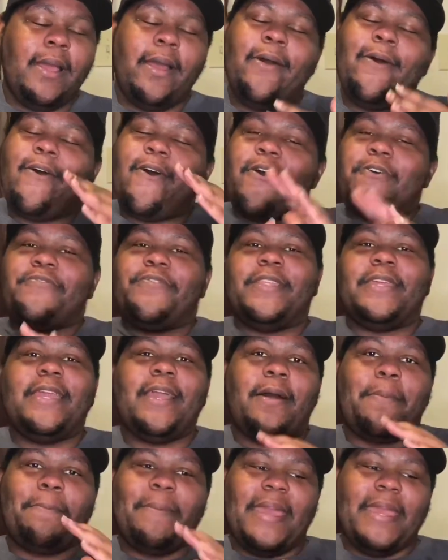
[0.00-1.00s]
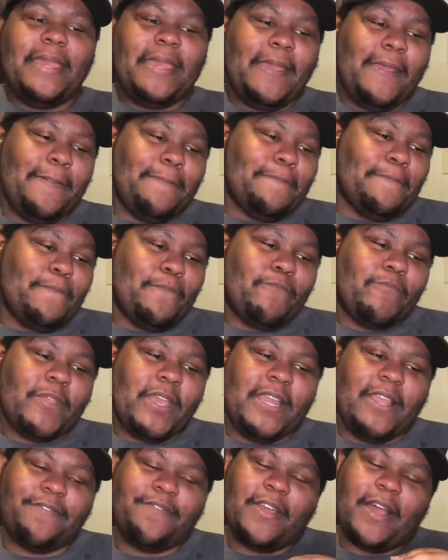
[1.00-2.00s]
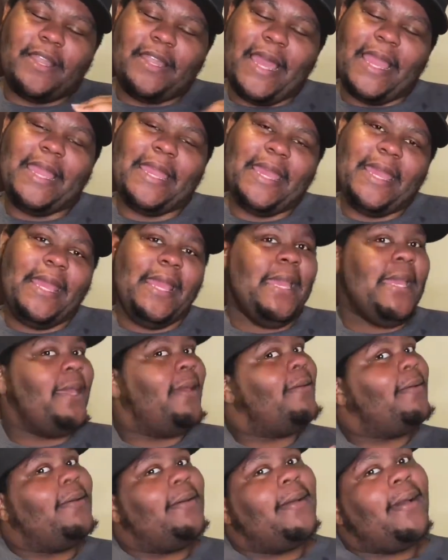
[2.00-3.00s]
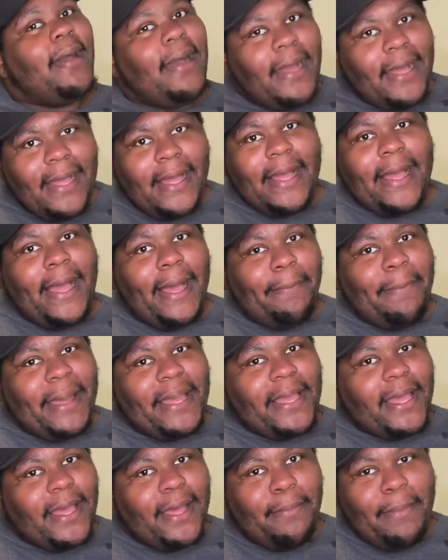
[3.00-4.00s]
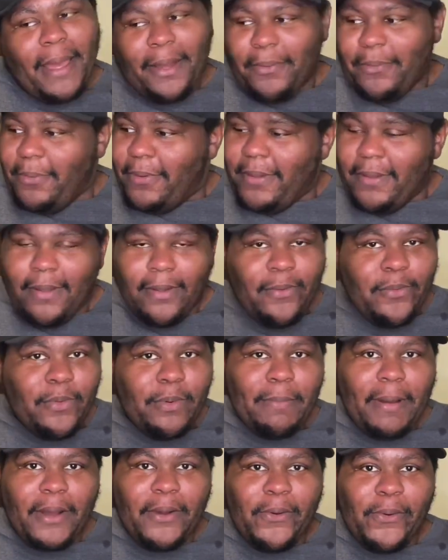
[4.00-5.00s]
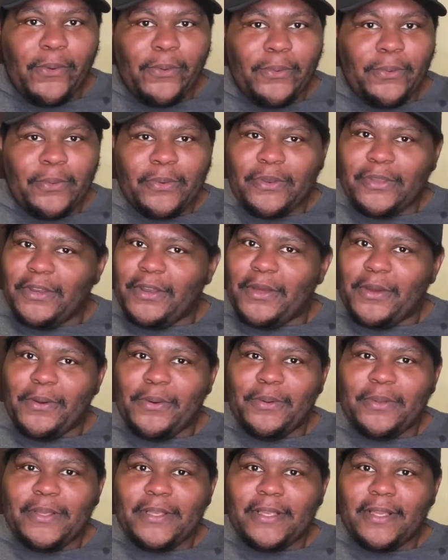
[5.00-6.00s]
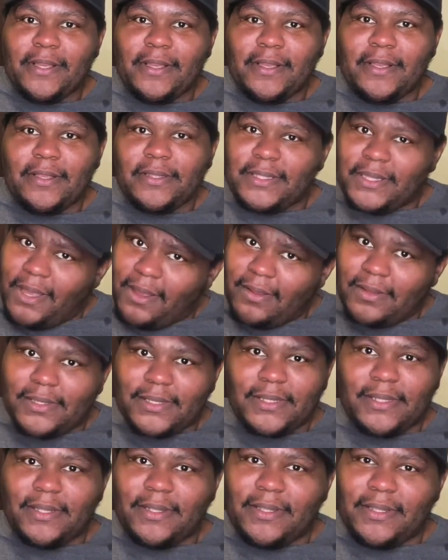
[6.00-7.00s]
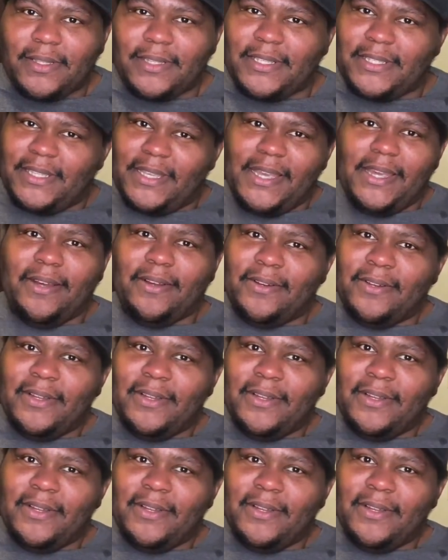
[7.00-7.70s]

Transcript: Hopefully y'all make it, and if y'all like it, I might come out with my own, you know, sauce to sell.